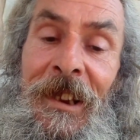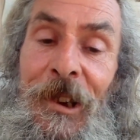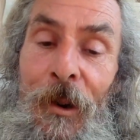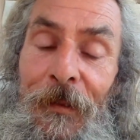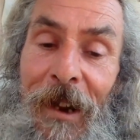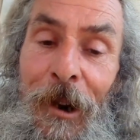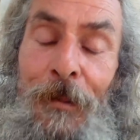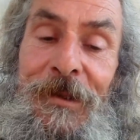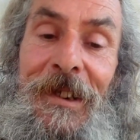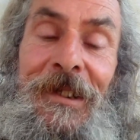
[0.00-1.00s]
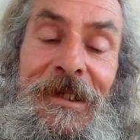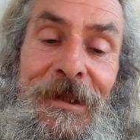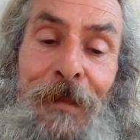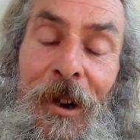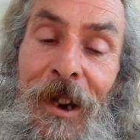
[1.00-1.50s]
You have helped
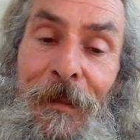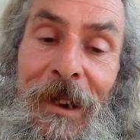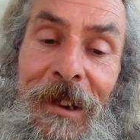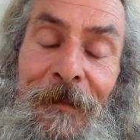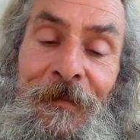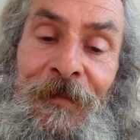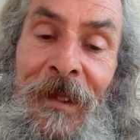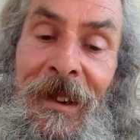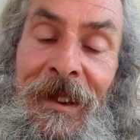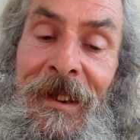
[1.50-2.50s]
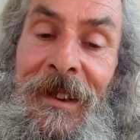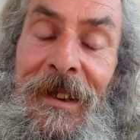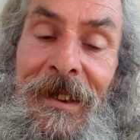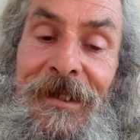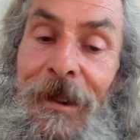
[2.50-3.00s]
inspire me,
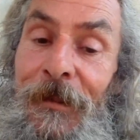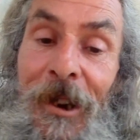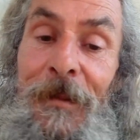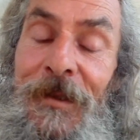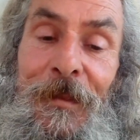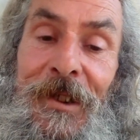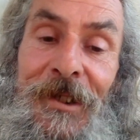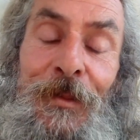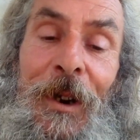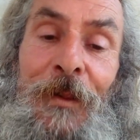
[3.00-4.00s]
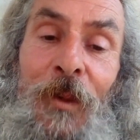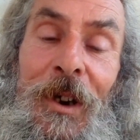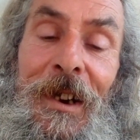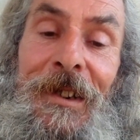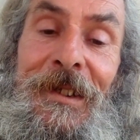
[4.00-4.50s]
sometimes from just one
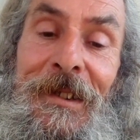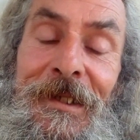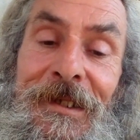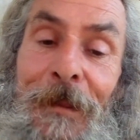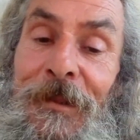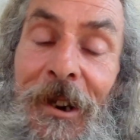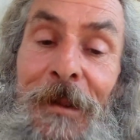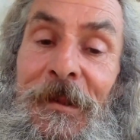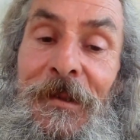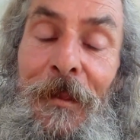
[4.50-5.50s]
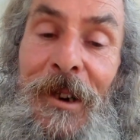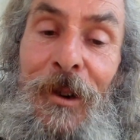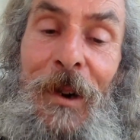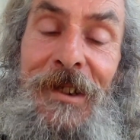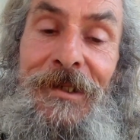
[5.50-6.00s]
word, sometimes from a
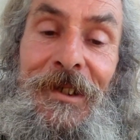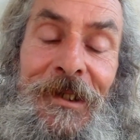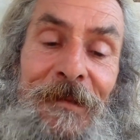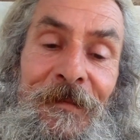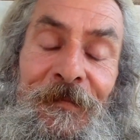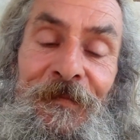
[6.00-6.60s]
question.